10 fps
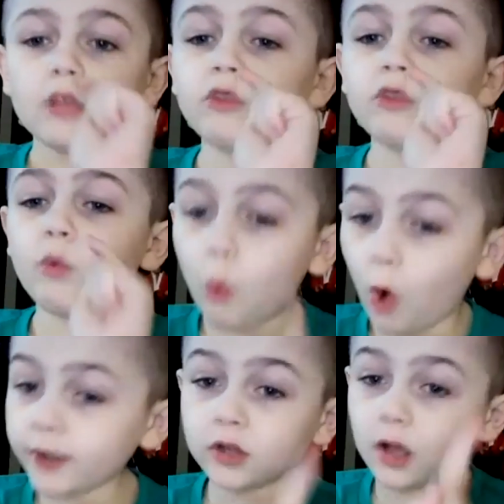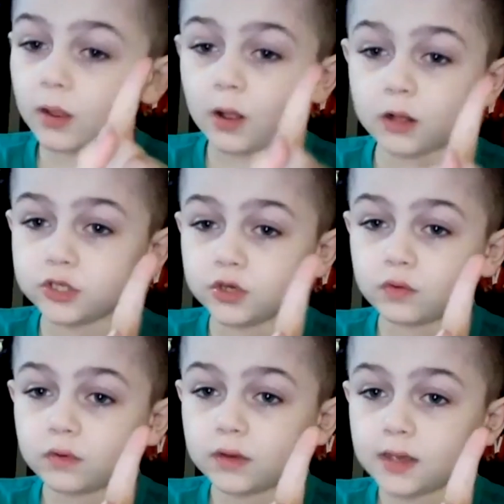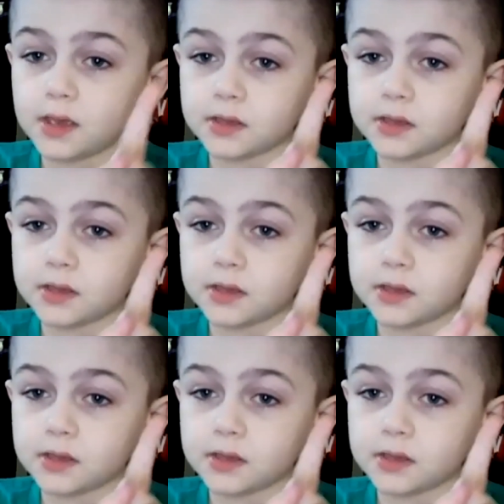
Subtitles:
The one doll I'll do is.